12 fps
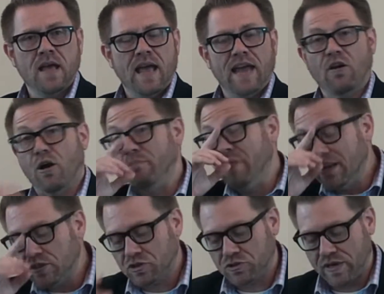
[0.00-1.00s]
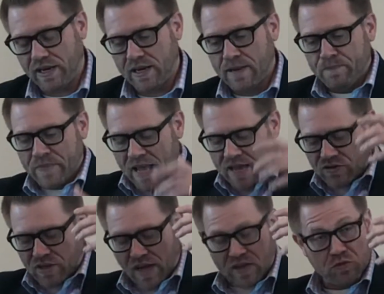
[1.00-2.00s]
And our ministry
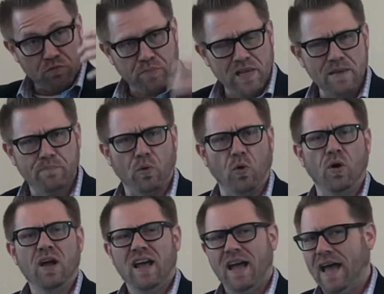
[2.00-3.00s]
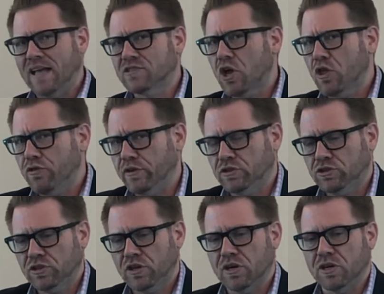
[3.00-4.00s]
as God's people, as the
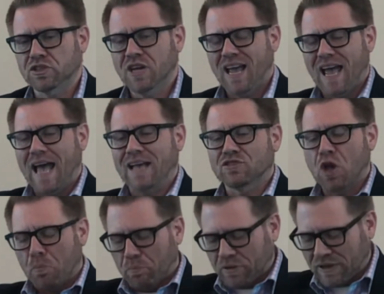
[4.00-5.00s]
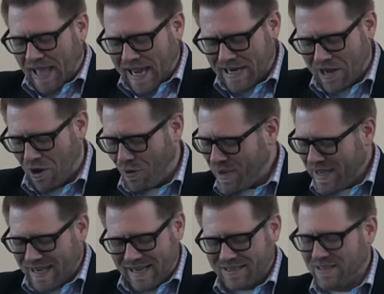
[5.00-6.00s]
church, as Plano,
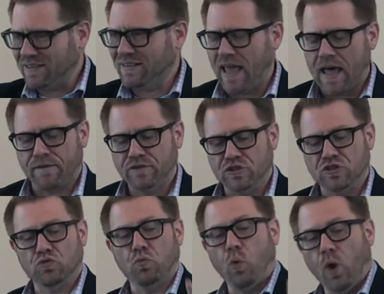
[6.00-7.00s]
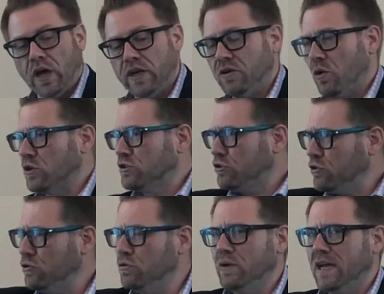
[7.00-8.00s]
isn't left to just one or
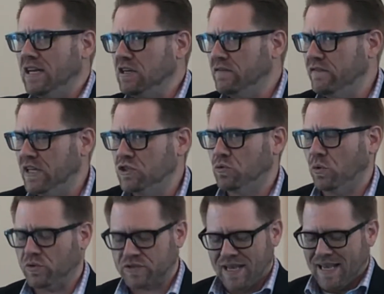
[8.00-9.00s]
two individuals.